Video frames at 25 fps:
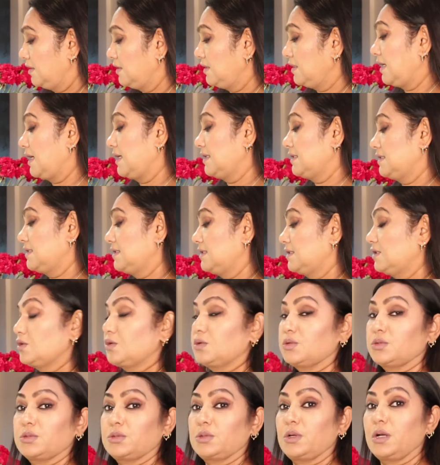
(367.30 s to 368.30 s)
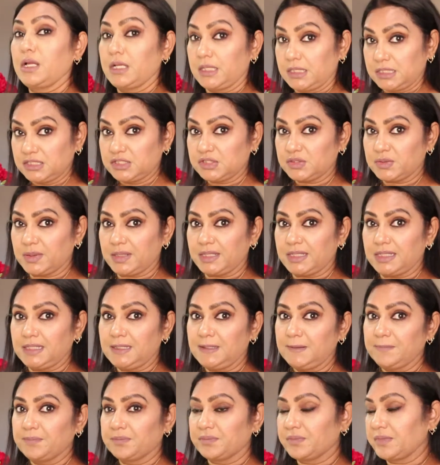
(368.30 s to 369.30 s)
yes, so oil is ready.
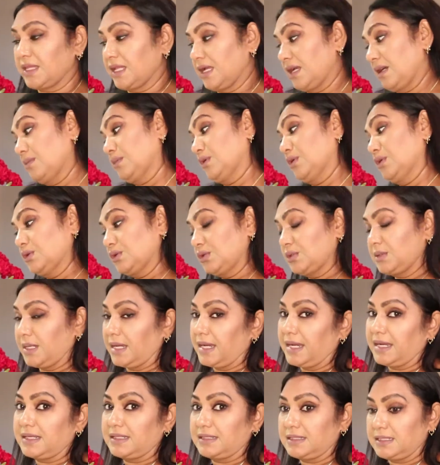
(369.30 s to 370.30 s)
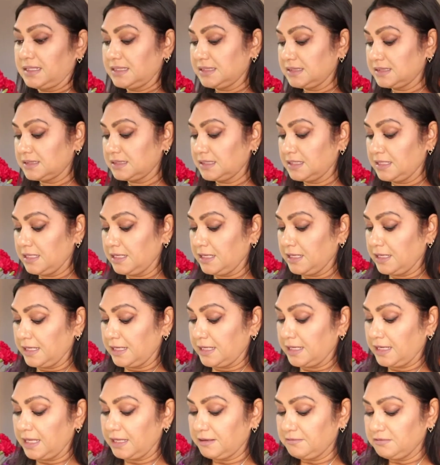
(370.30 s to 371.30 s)
I'm going to add this,
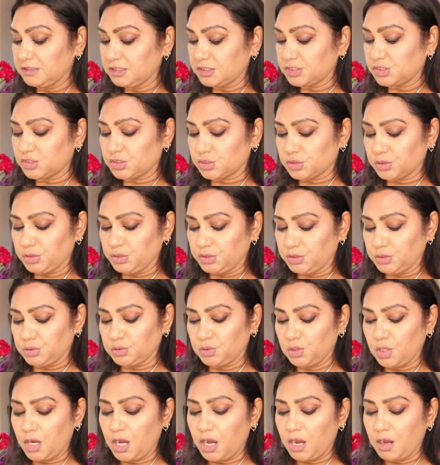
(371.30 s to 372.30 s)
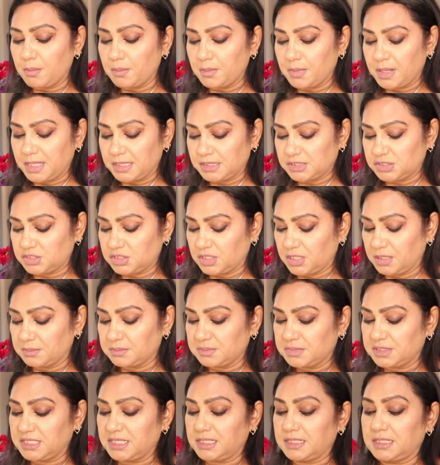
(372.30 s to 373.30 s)
and I will show you how much
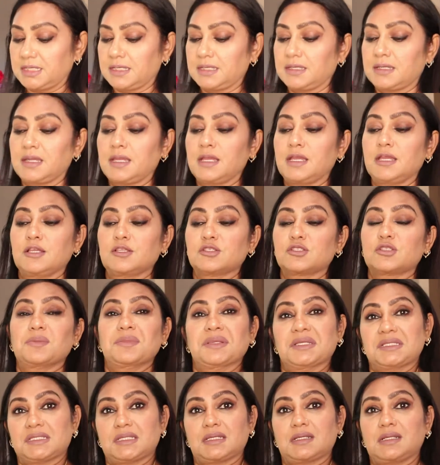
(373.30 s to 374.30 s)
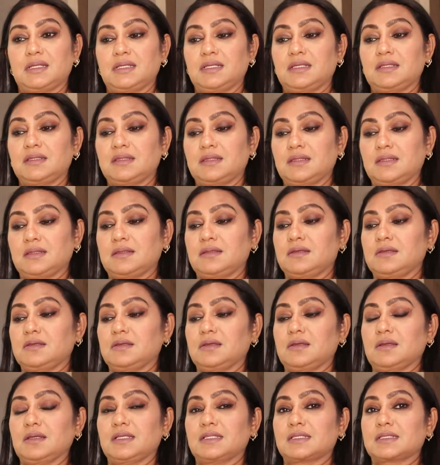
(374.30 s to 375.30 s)
I'm taking. So basically
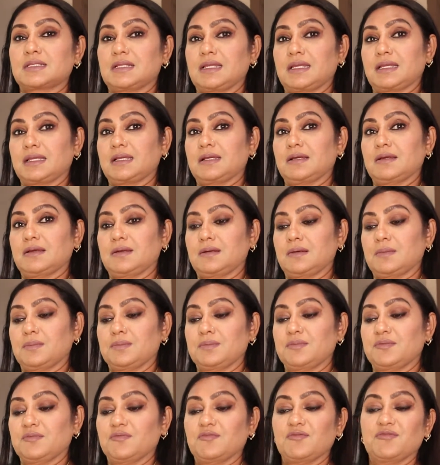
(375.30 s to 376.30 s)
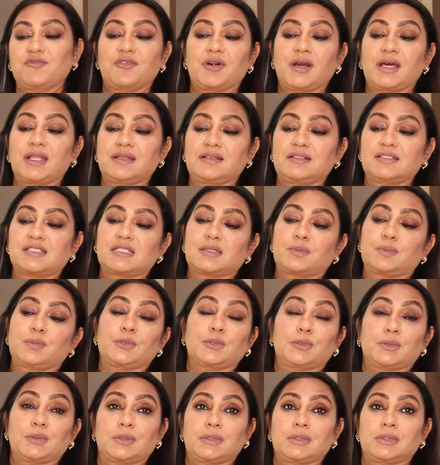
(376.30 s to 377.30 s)
it's like a 1
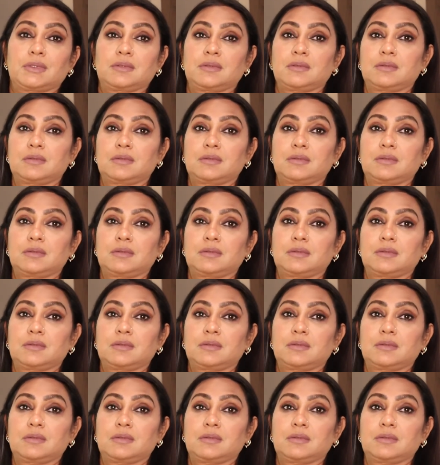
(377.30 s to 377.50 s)
spoon,